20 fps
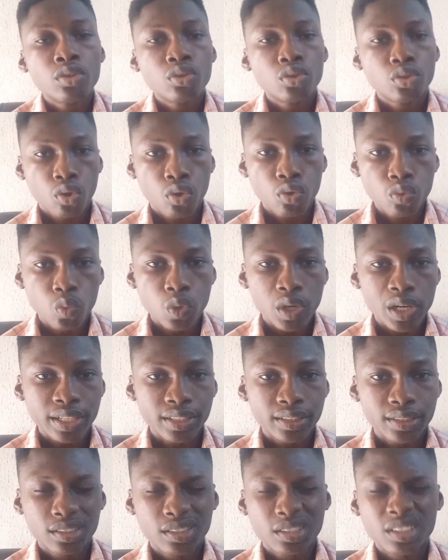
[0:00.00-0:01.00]
Ton wallet.
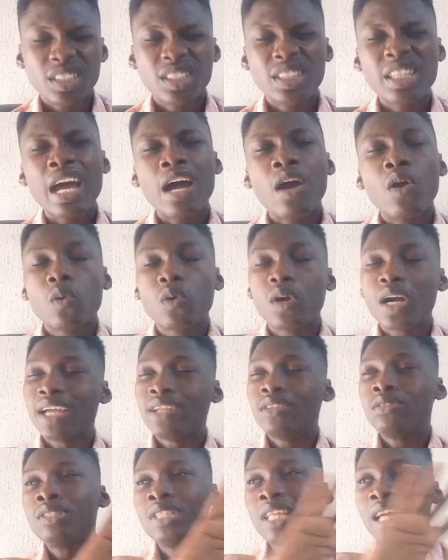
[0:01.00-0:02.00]
Now I
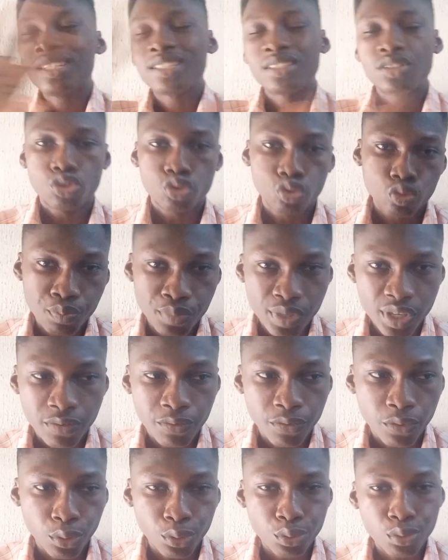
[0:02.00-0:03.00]
know that is too big
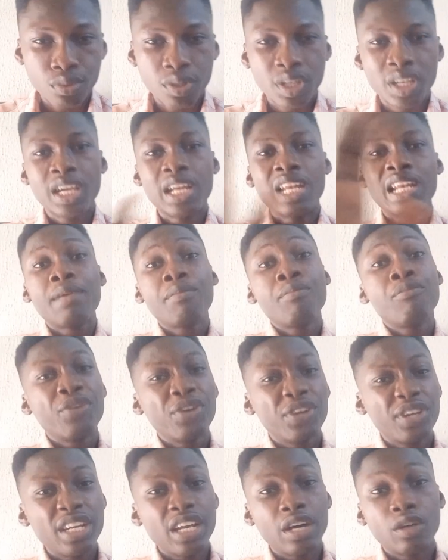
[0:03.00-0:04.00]
for you. Let me
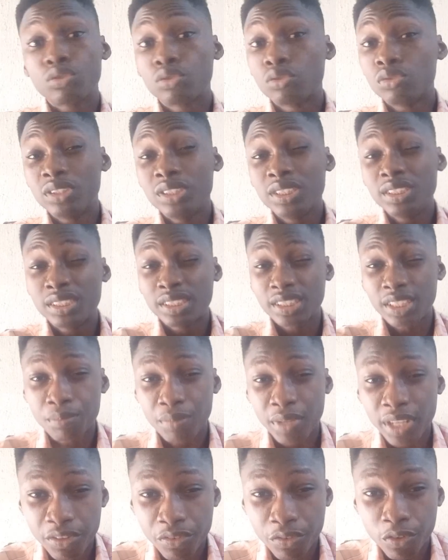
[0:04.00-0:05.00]
break it down to the
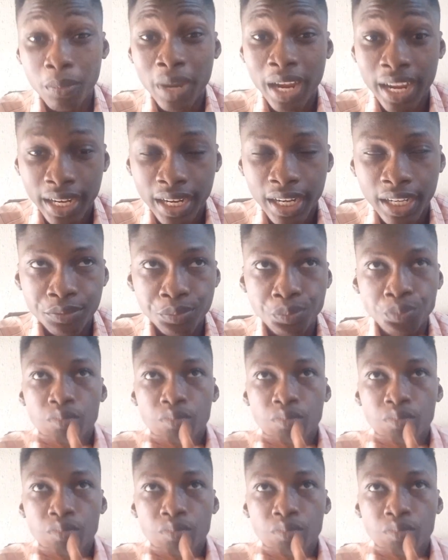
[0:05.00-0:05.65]
simplest form I can.